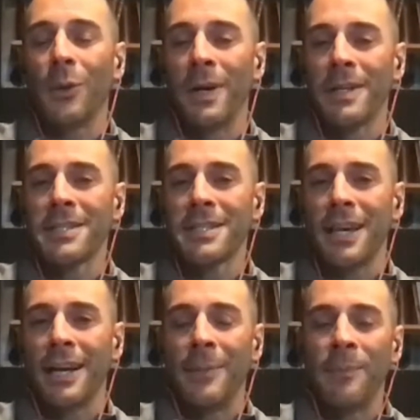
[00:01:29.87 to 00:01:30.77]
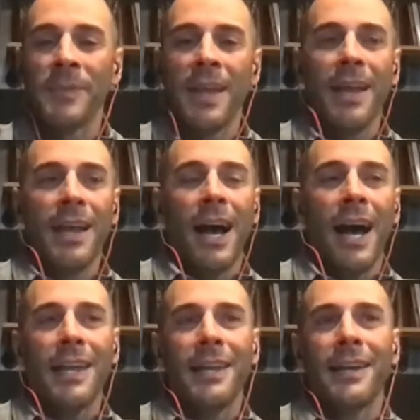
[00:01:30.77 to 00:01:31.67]
It was um,
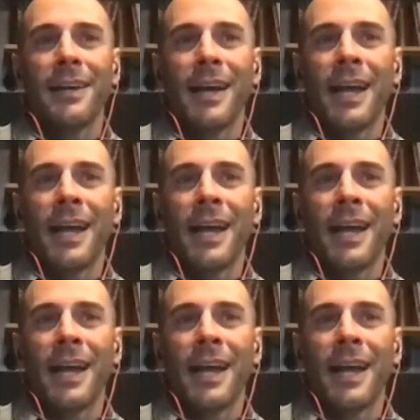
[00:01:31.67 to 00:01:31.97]
I uh,